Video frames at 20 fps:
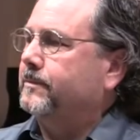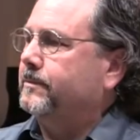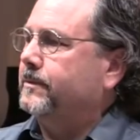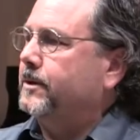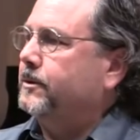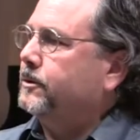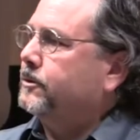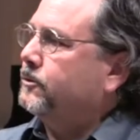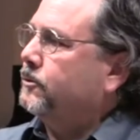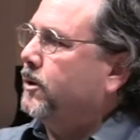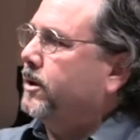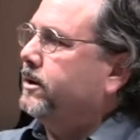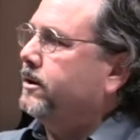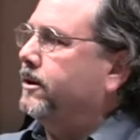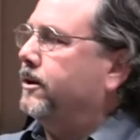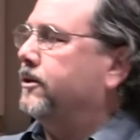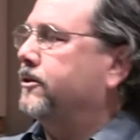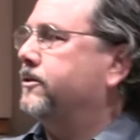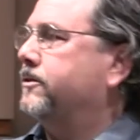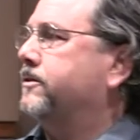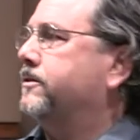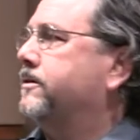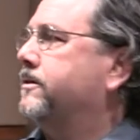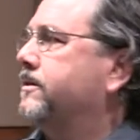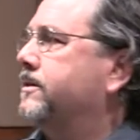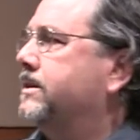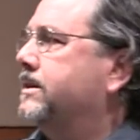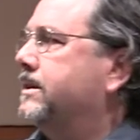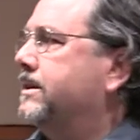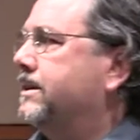It was one of those
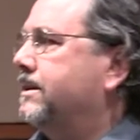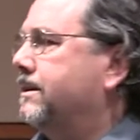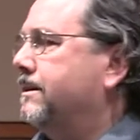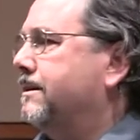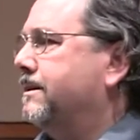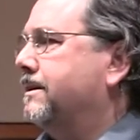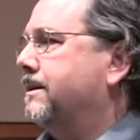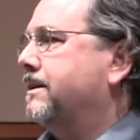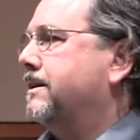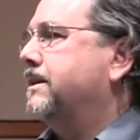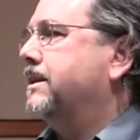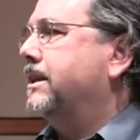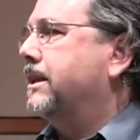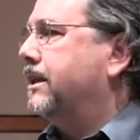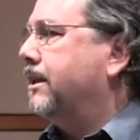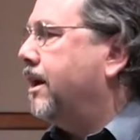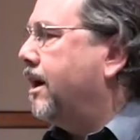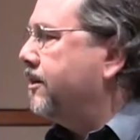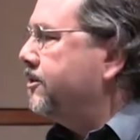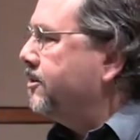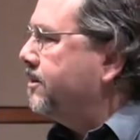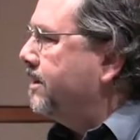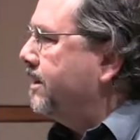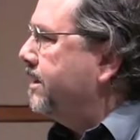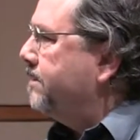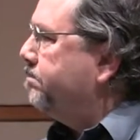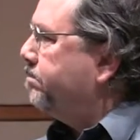theologically